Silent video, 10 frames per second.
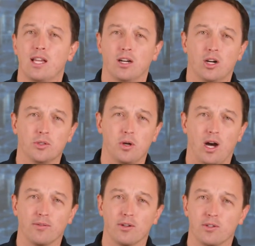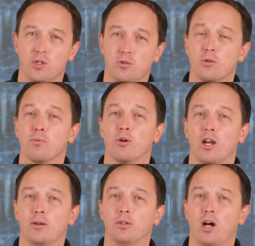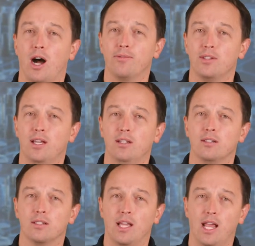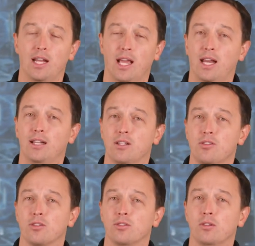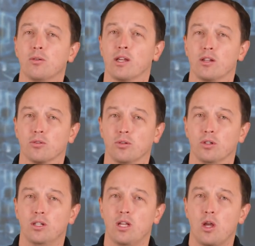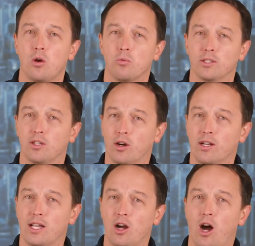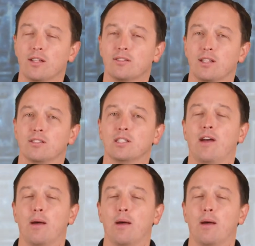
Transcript: It also offers user programmable offset, gain, and digital slew rate control while targeting cost-sensitive